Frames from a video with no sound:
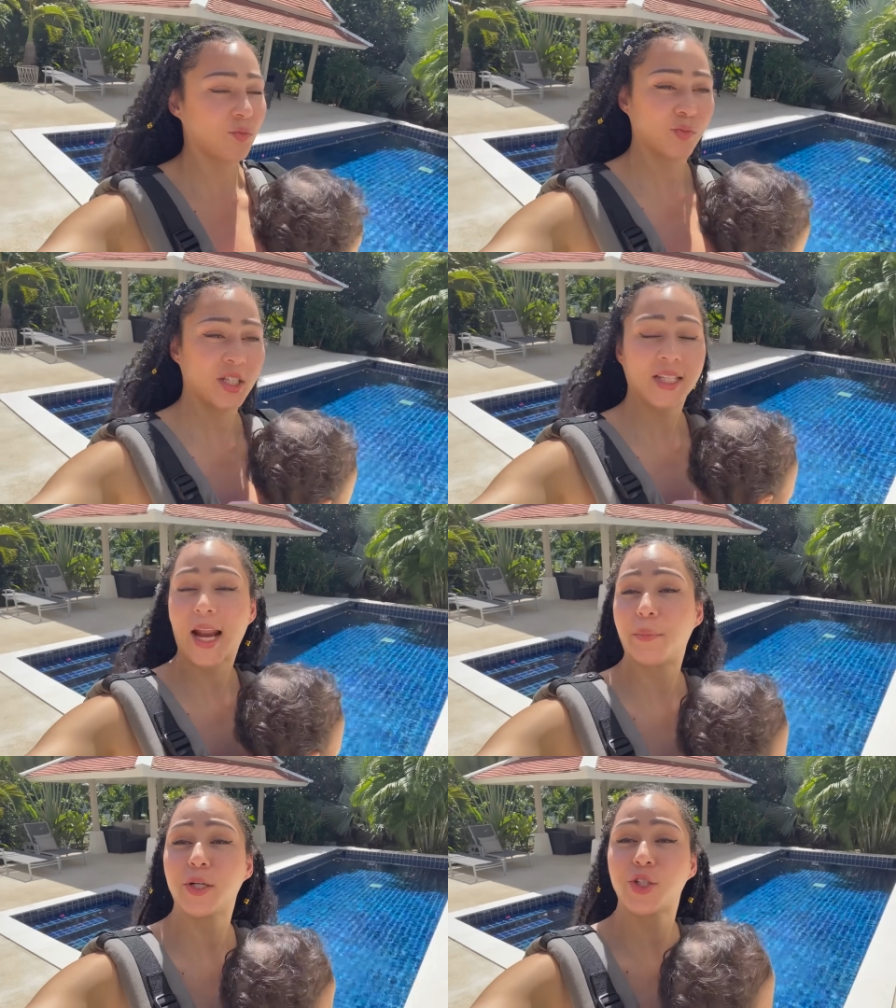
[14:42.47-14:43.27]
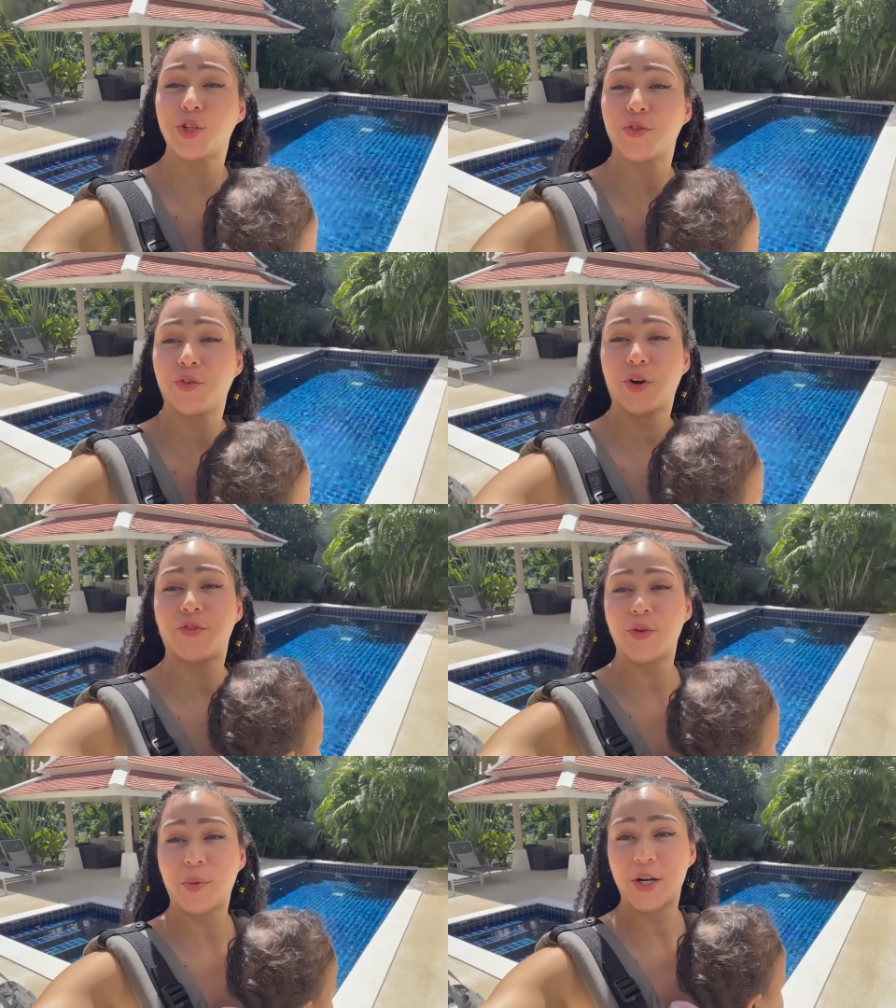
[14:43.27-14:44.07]
We just gotta push through for a
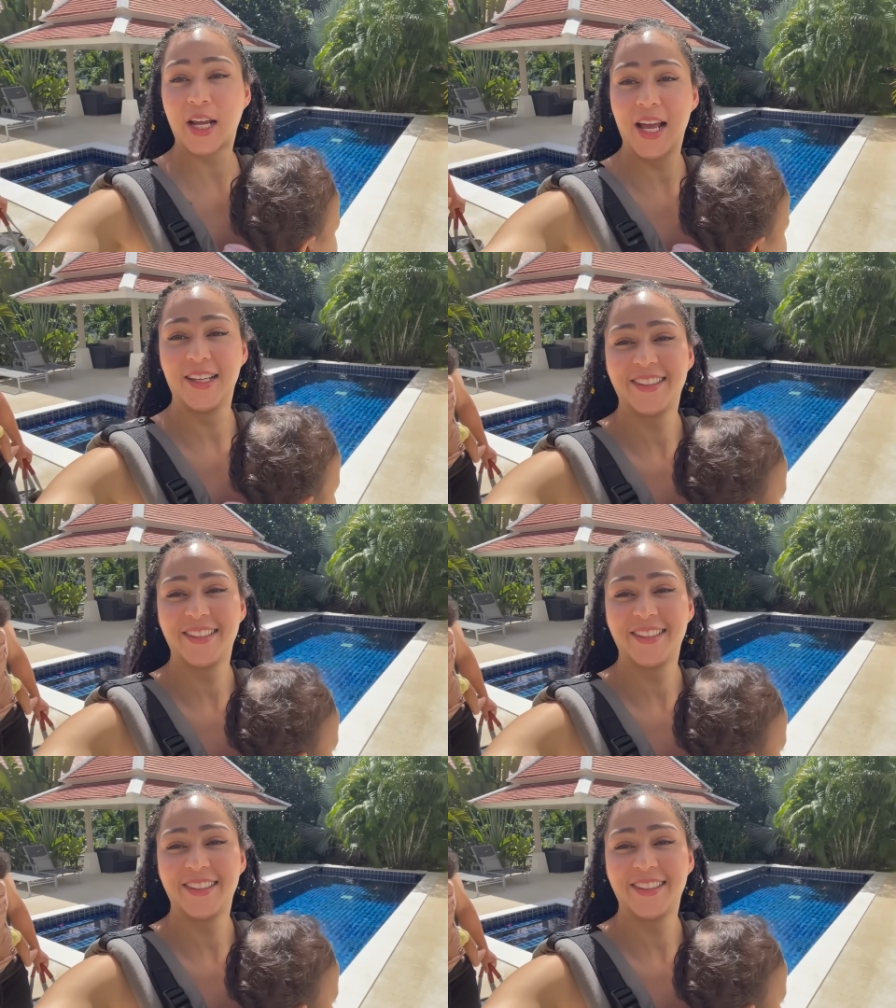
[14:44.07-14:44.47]
few more days.